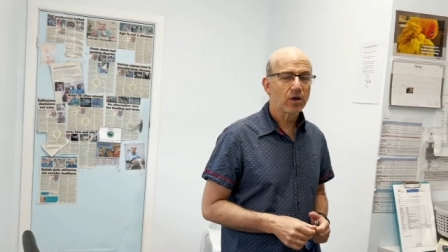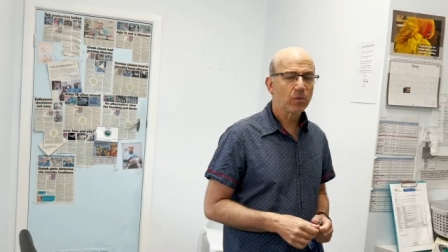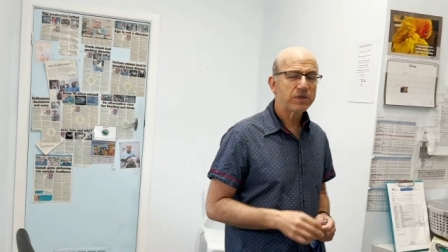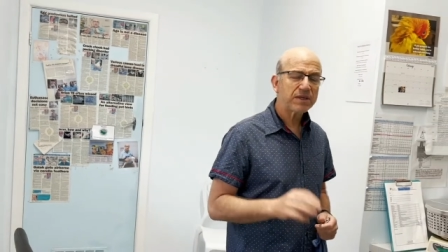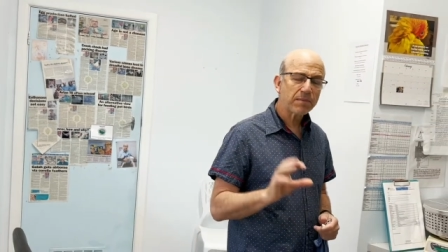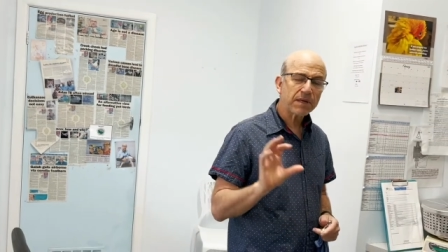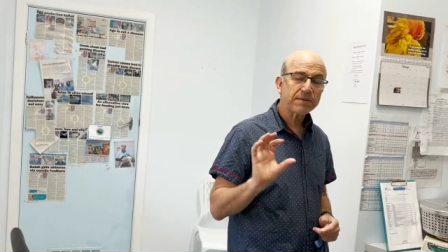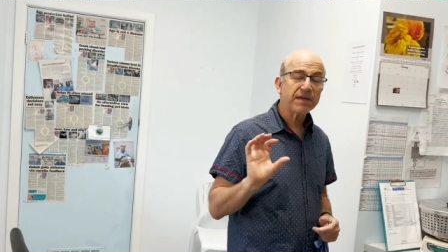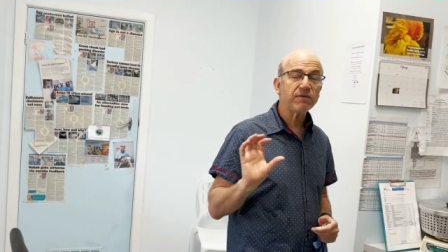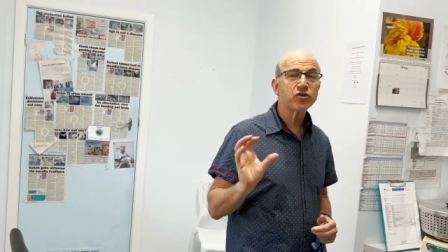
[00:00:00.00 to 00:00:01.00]
We
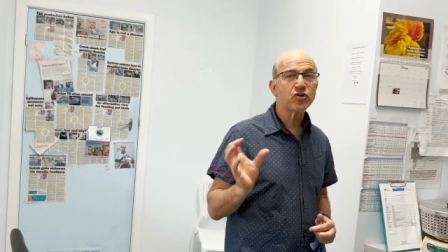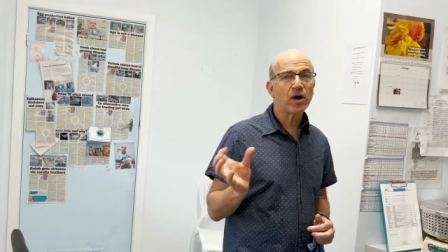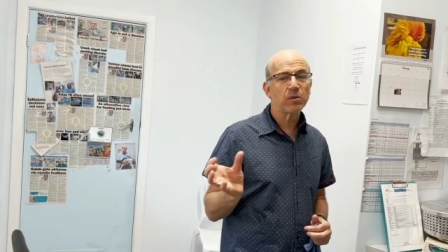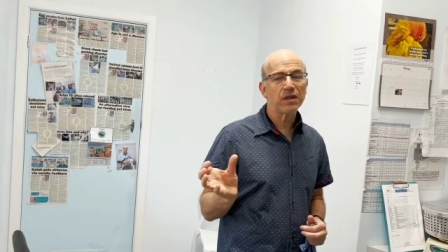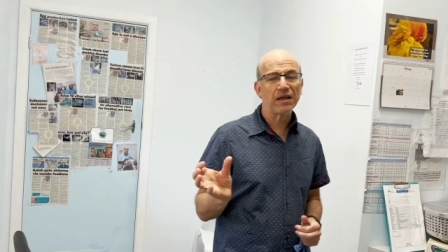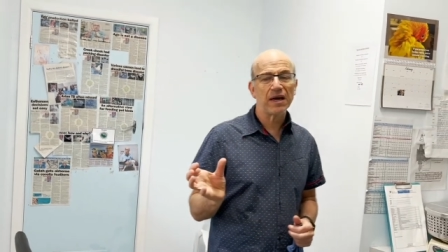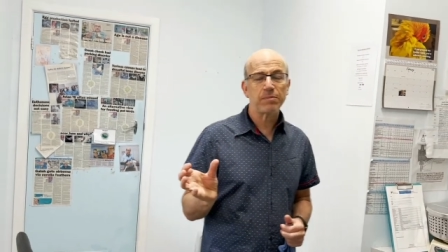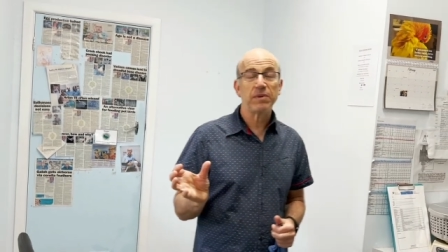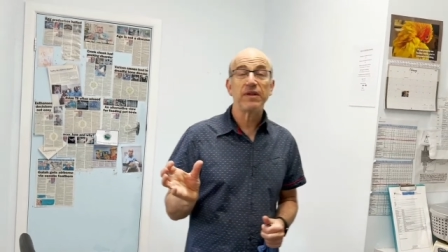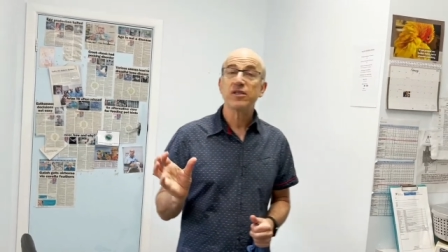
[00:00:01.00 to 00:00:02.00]
sometimes even try with
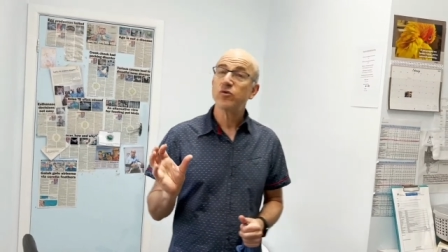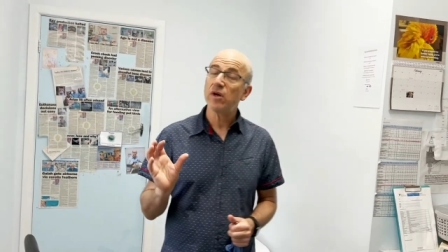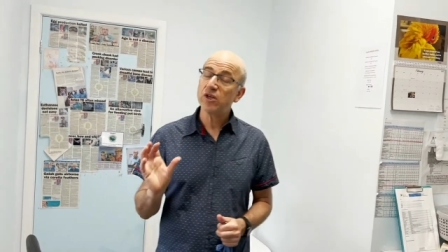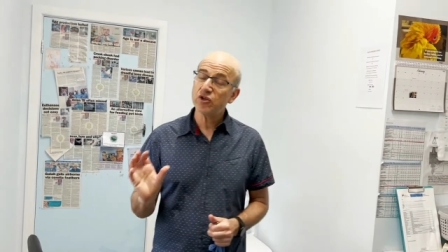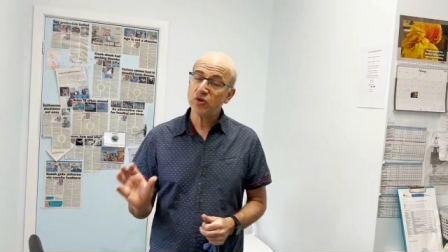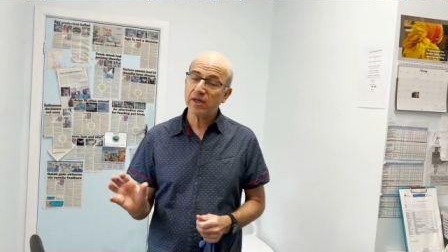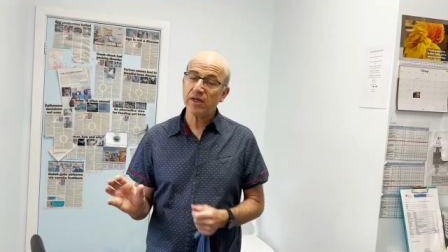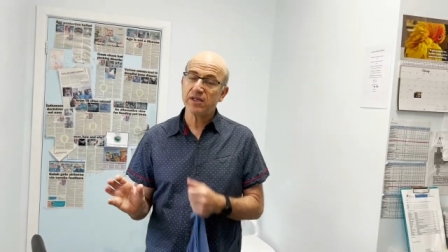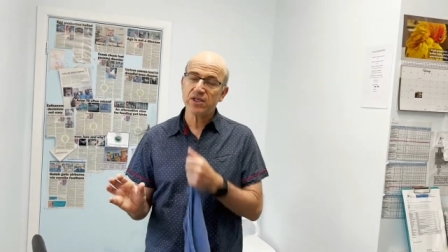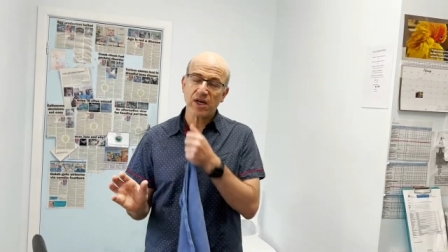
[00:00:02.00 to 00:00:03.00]
light, but that's really
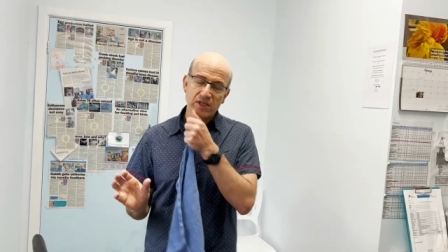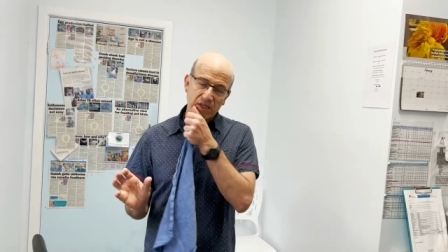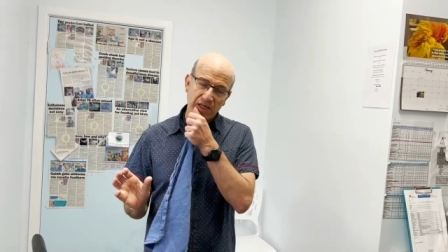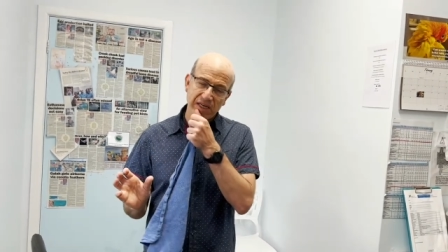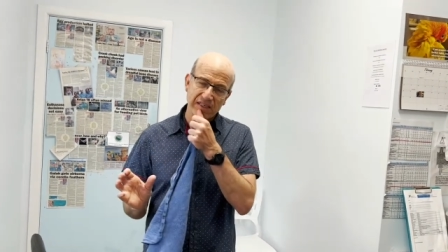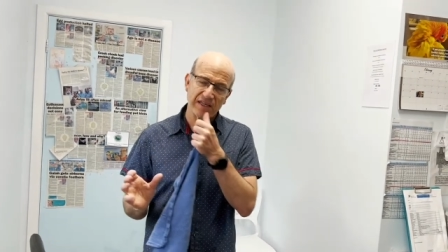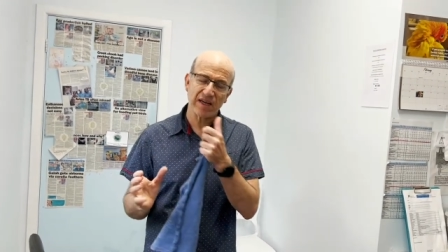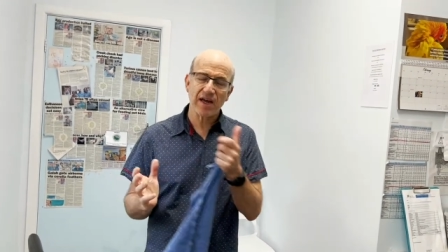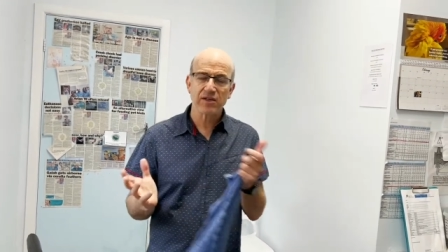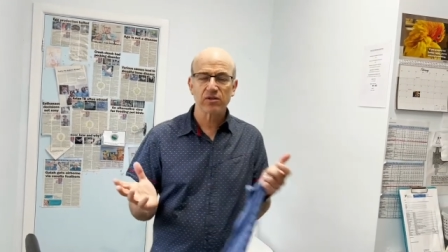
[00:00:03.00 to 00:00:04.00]
tricky at changing lights in a
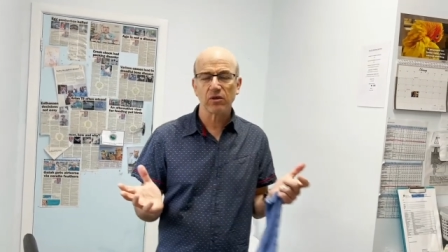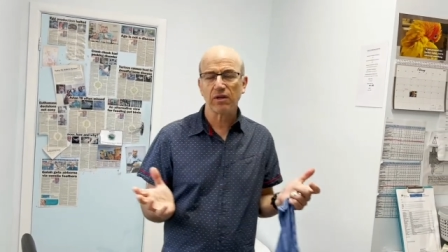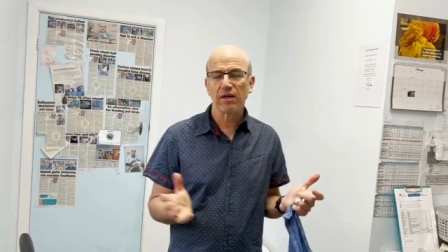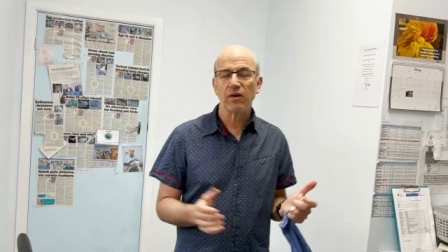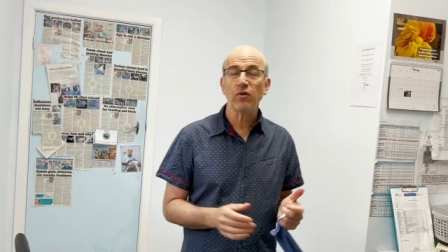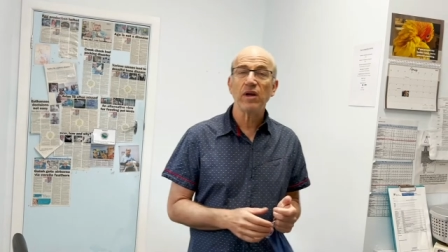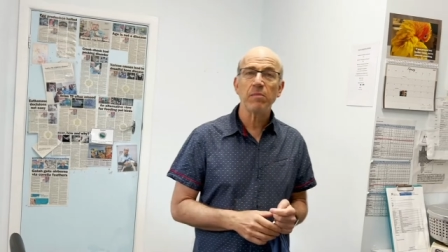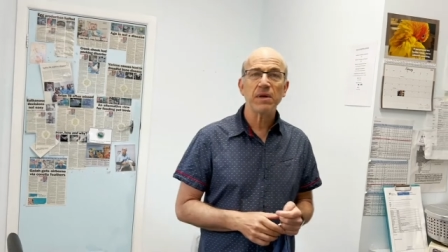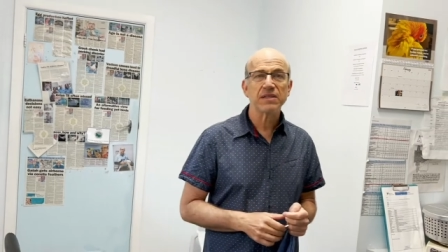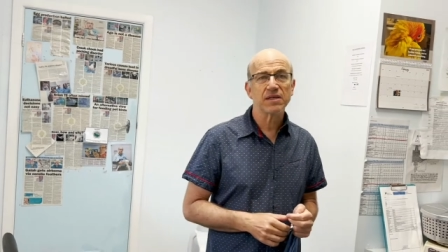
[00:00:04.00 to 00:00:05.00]
household, and it can really
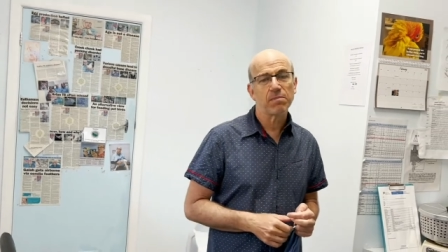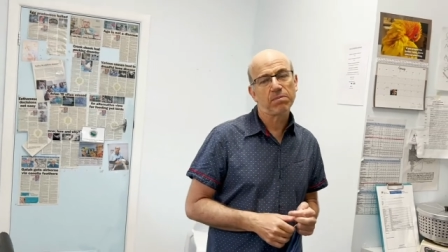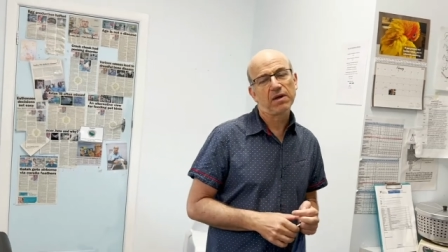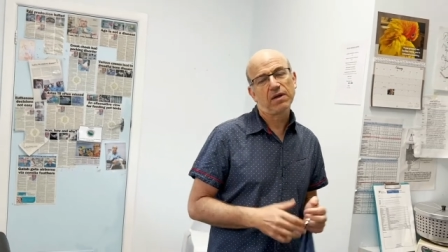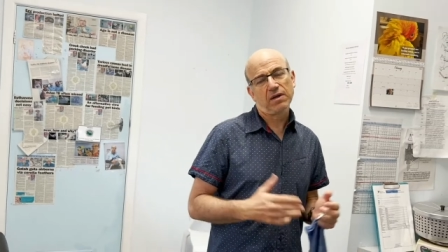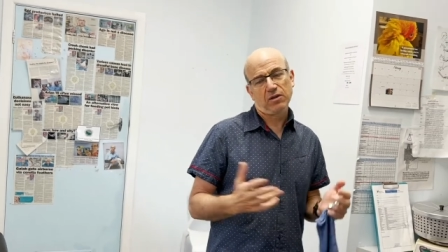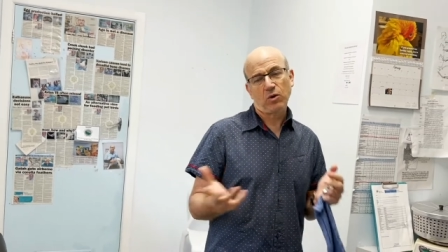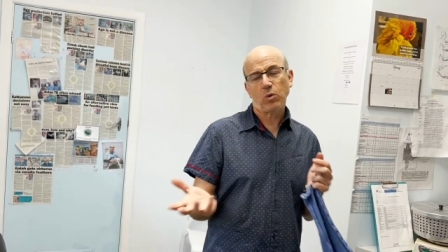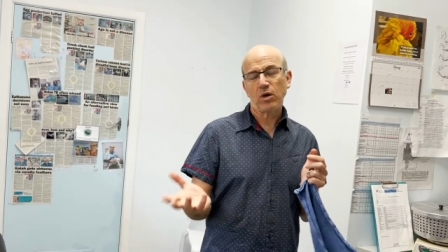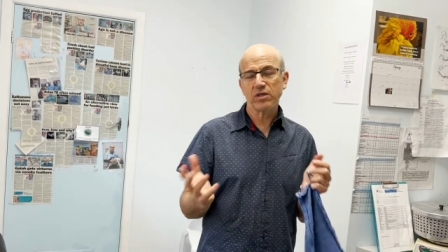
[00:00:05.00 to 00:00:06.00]
mess up
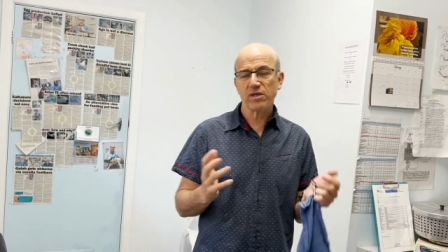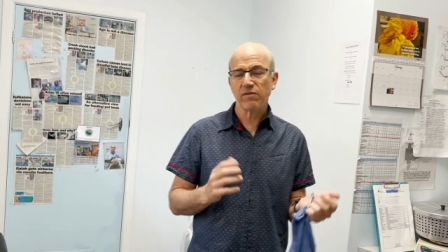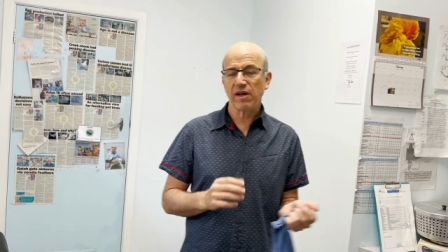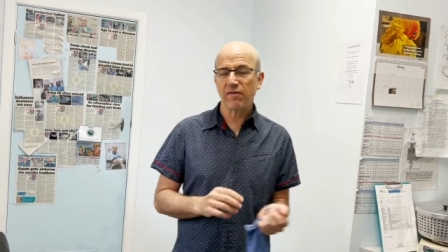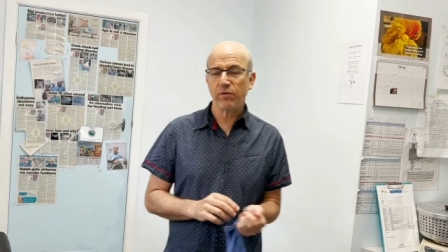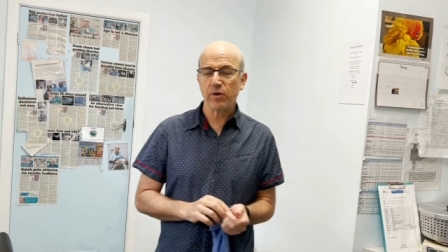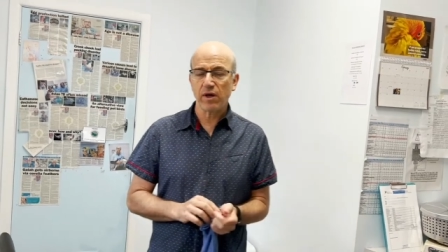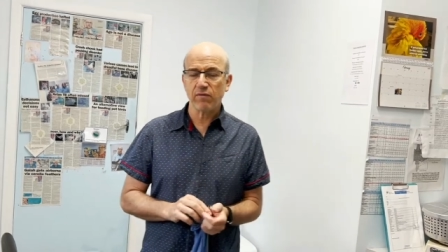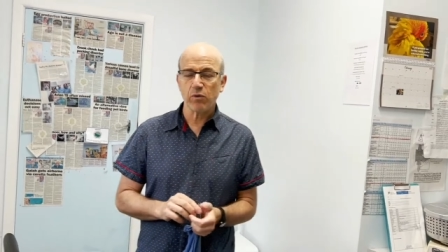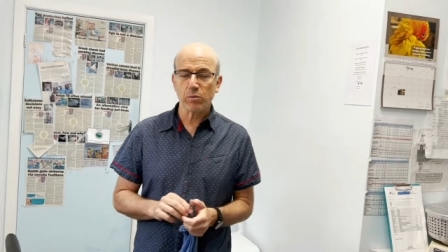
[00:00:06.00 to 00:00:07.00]
quality of life for your
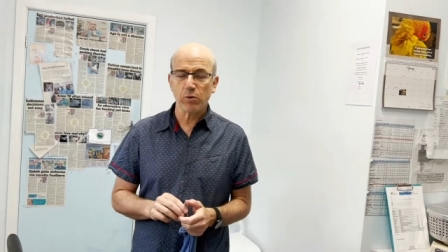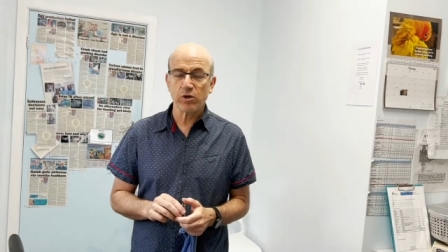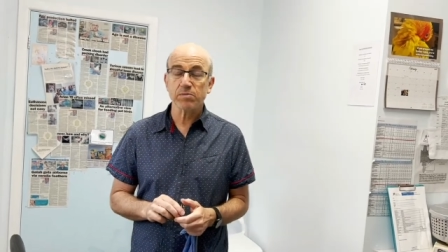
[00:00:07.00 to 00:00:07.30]
birds.